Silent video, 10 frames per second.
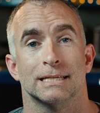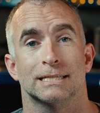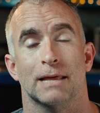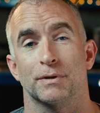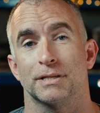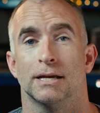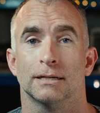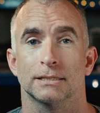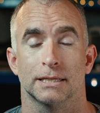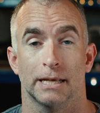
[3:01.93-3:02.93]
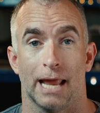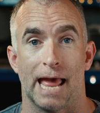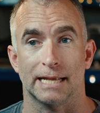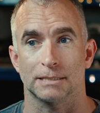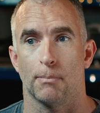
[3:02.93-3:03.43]
set the tungsten
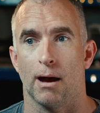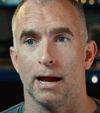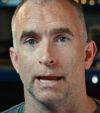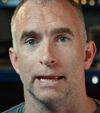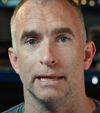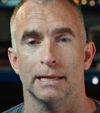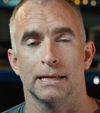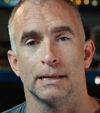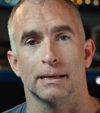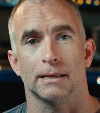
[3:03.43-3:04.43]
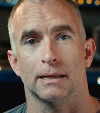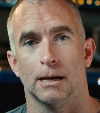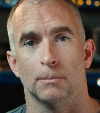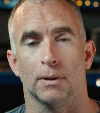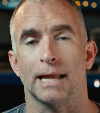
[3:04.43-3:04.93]
as my
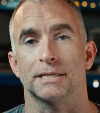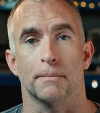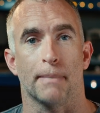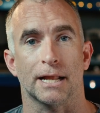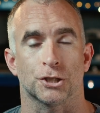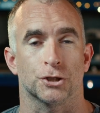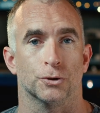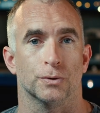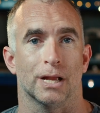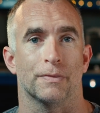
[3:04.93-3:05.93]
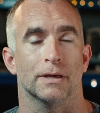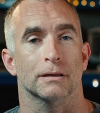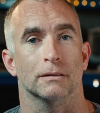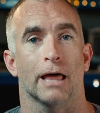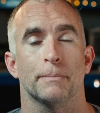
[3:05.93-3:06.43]
light to match to, and
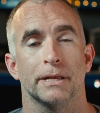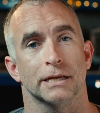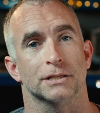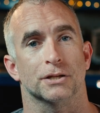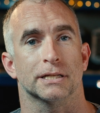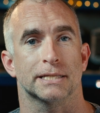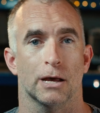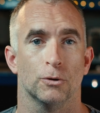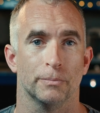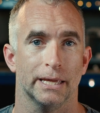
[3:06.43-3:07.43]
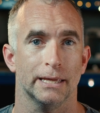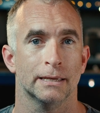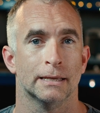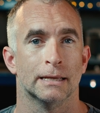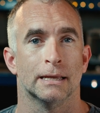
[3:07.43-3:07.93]
the light meter is going to tell
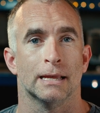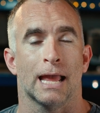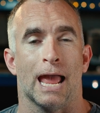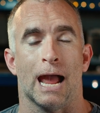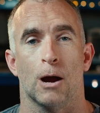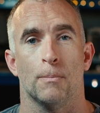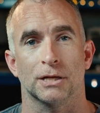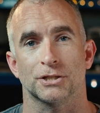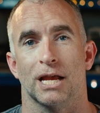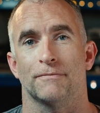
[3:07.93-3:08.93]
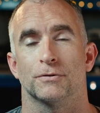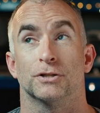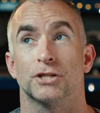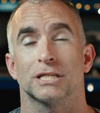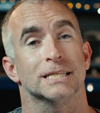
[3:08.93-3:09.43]
me how much I have to
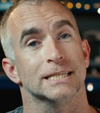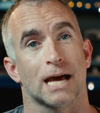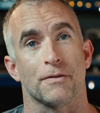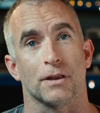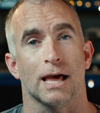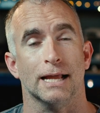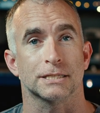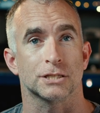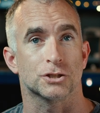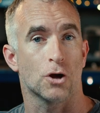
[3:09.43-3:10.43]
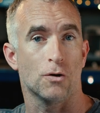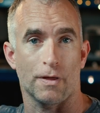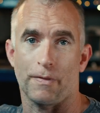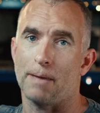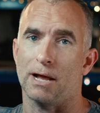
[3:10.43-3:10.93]
adjust these other lights so
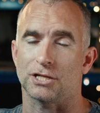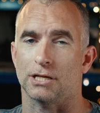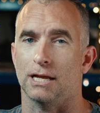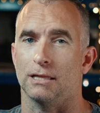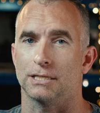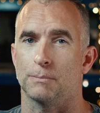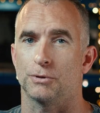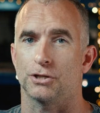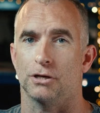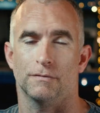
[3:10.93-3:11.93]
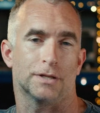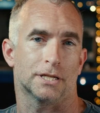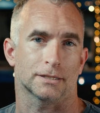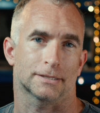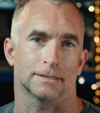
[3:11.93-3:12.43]
that they match the color temperature of the
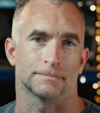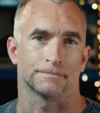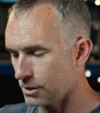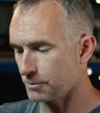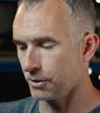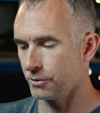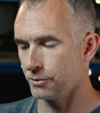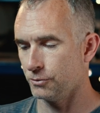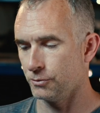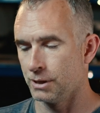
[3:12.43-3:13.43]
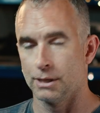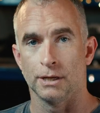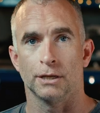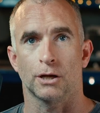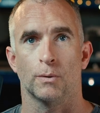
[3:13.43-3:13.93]
tungsten. So I'm going to
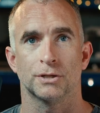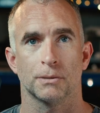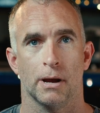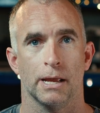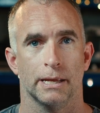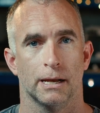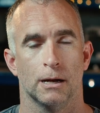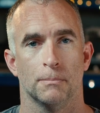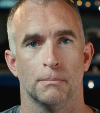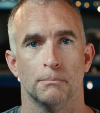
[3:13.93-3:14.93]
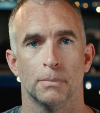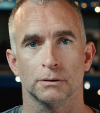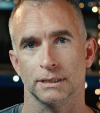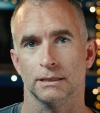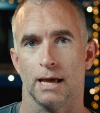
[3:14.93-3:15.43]
go into my
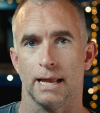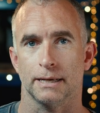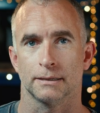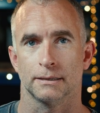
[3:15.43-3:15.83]
multi-light